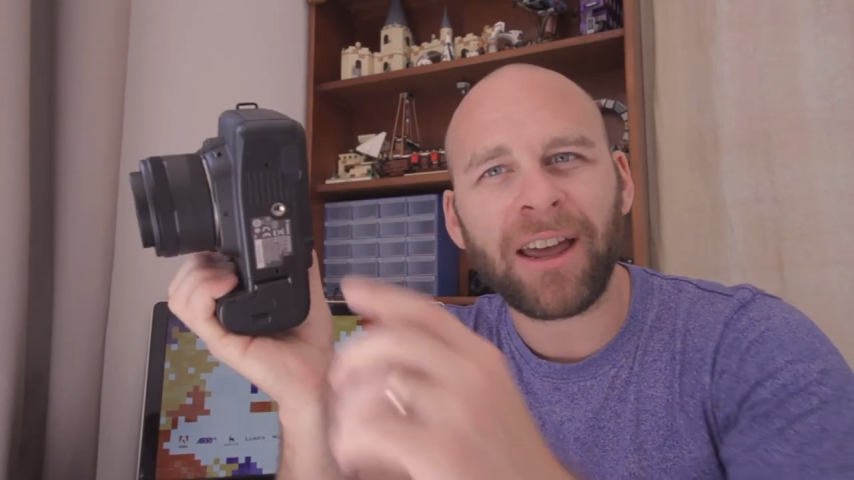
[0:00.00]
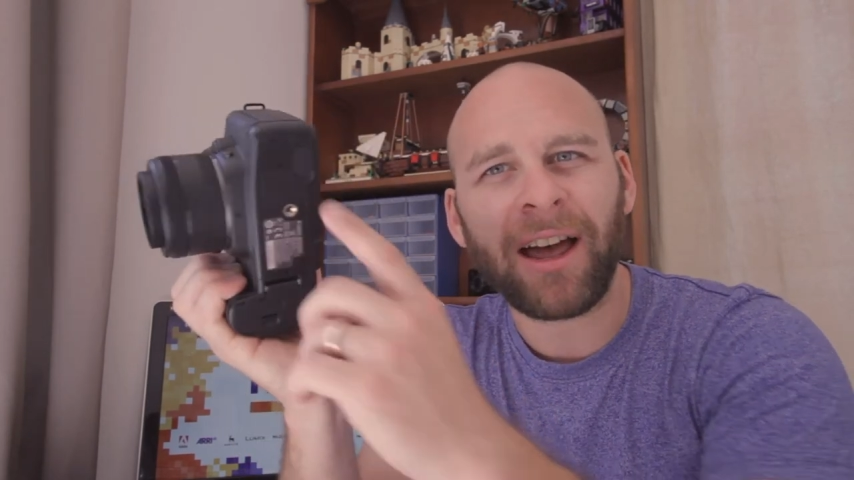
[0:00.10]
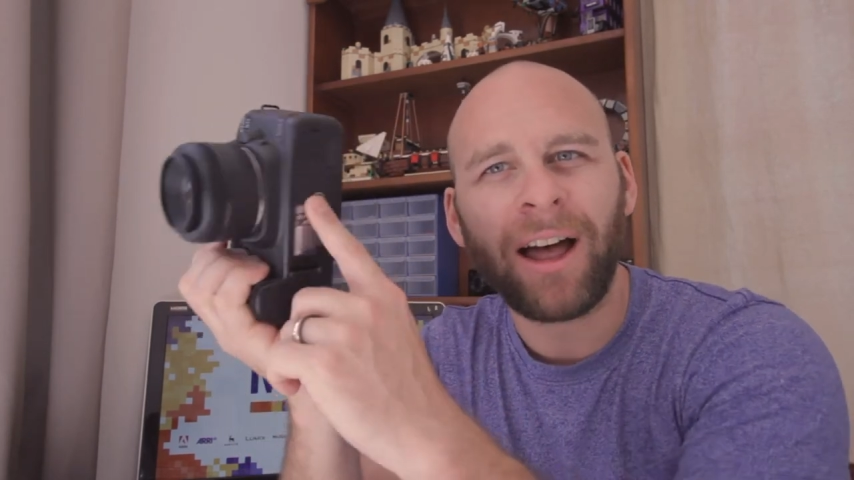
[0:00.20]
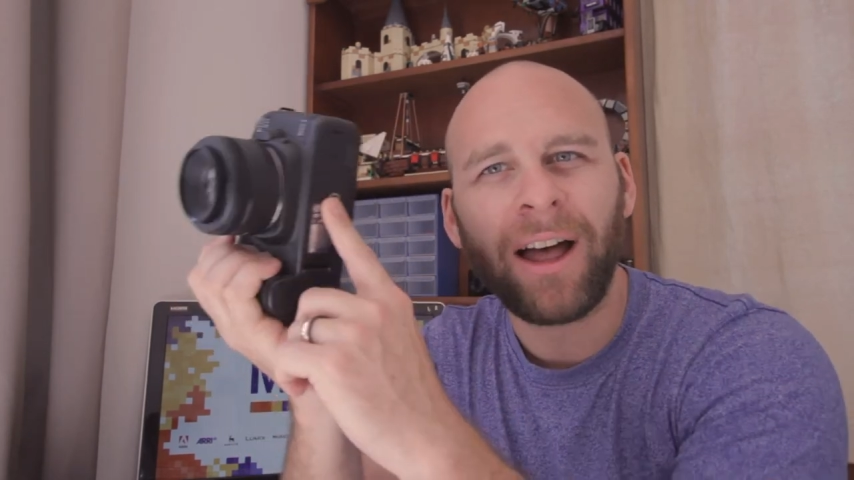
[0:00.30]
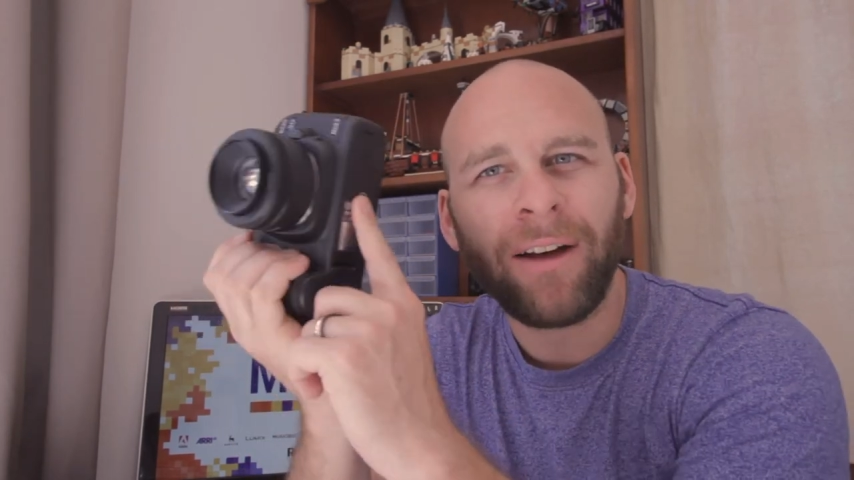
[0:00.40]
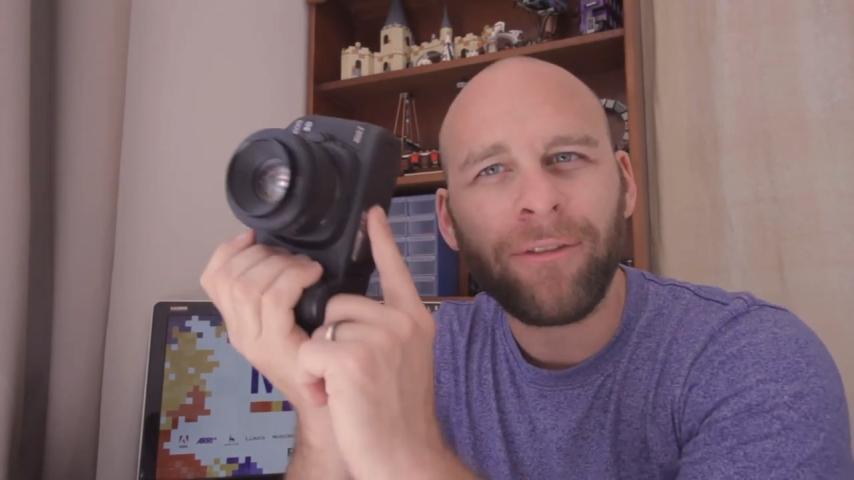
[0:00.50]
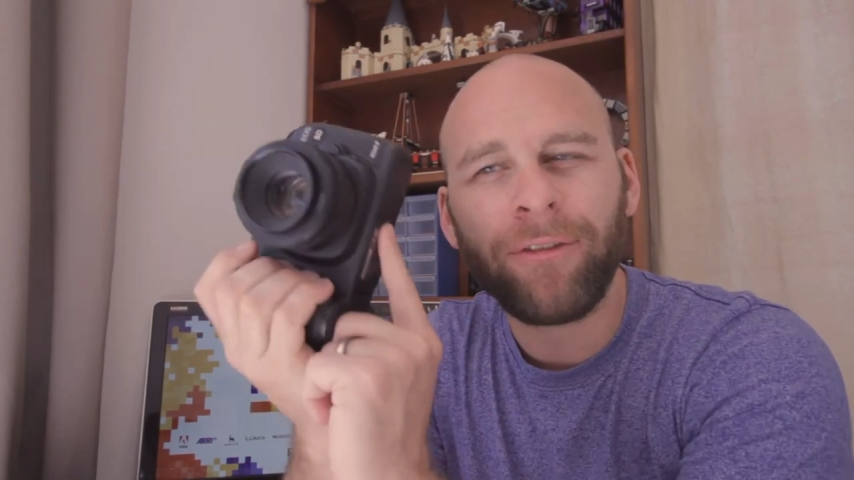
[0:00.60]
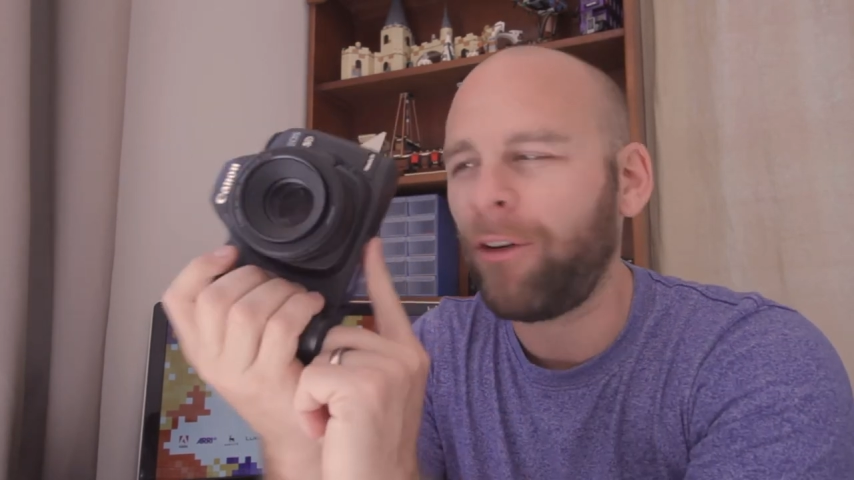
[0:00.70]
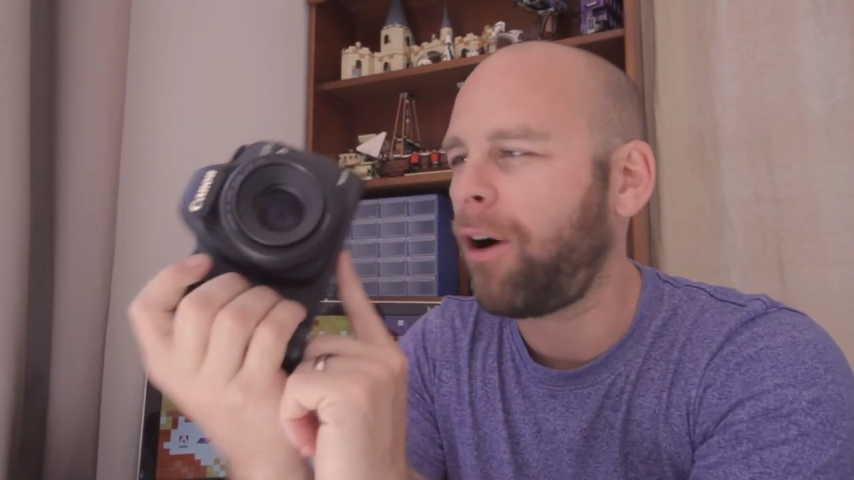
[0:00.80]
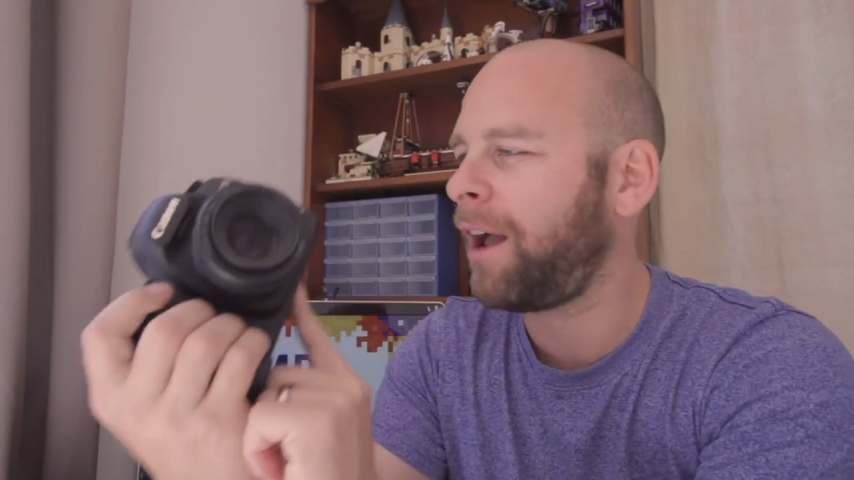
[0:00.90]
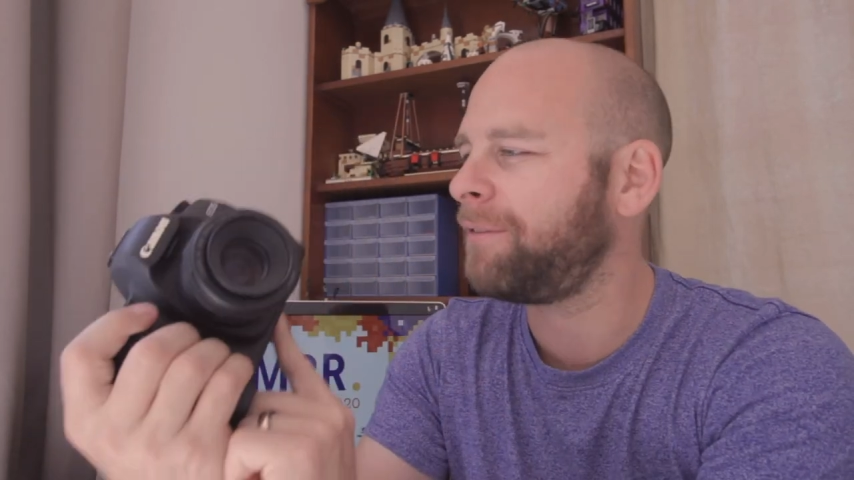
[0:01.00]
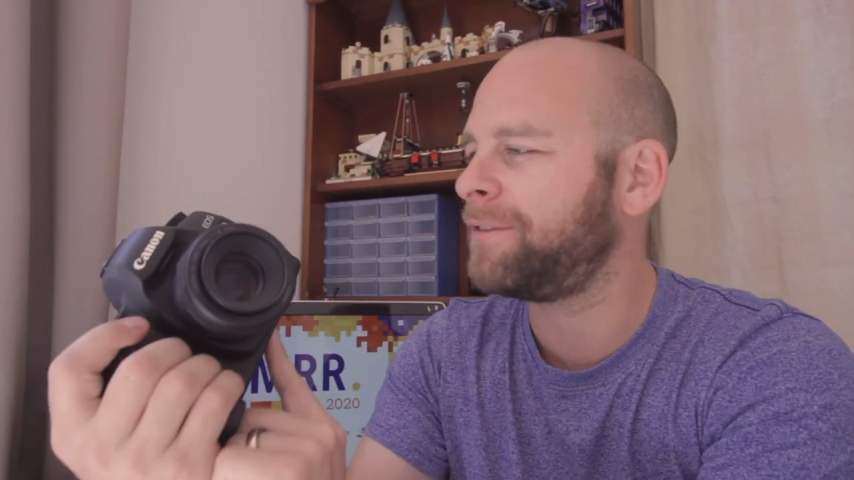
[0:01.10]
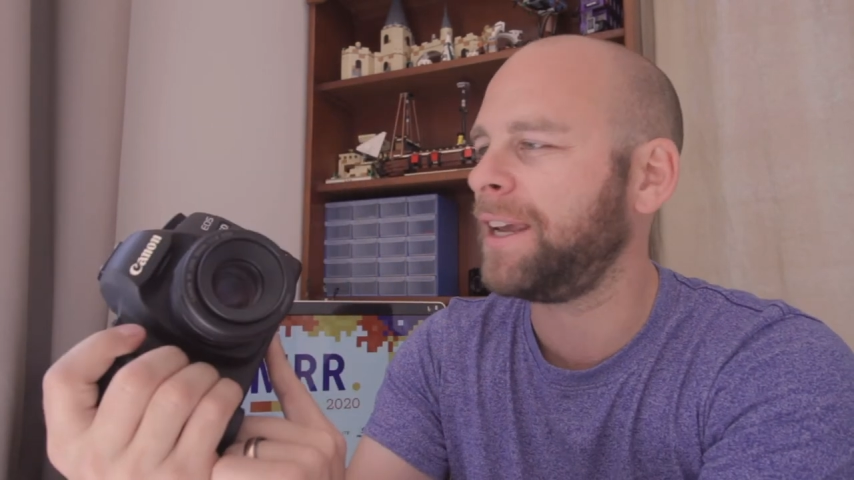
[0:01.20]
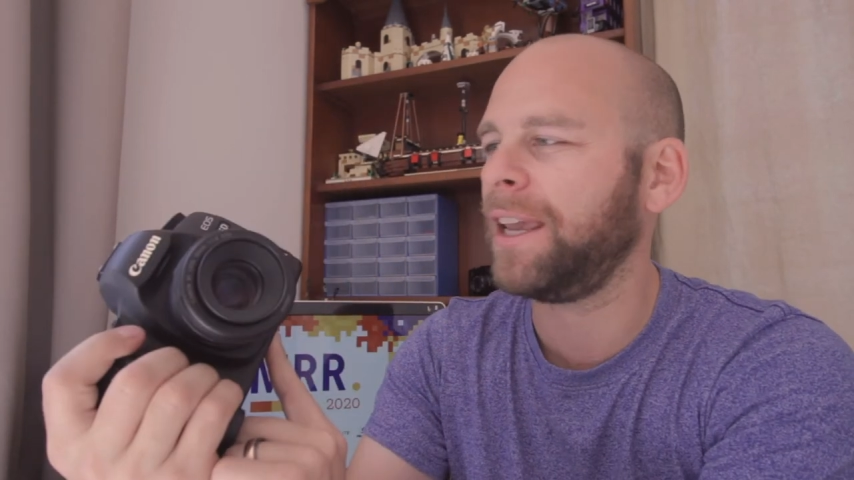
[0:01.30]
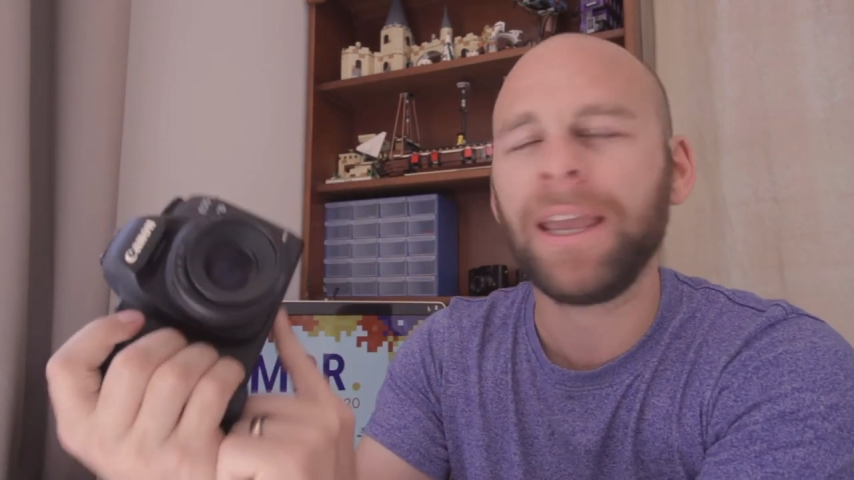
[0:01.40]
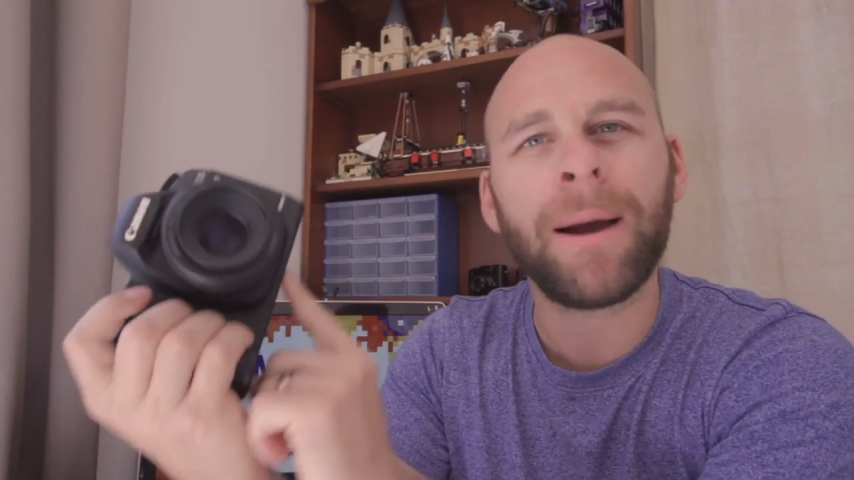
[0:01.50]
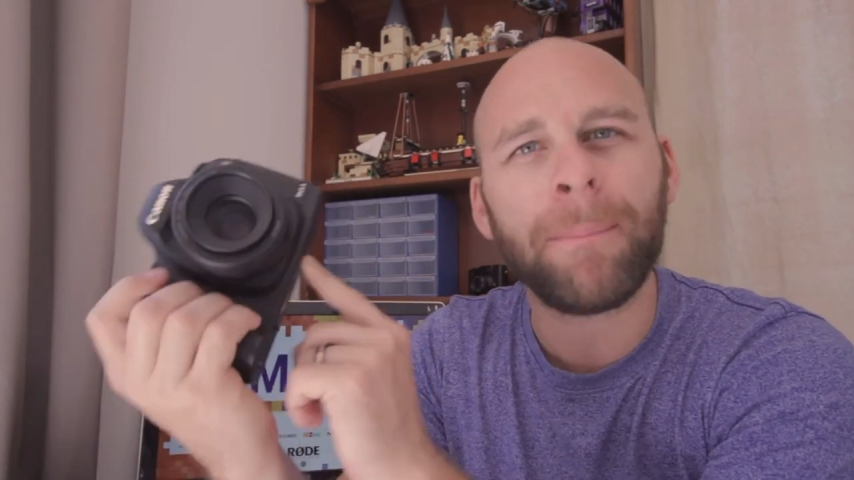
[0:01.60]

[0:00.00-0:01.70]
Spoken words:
5D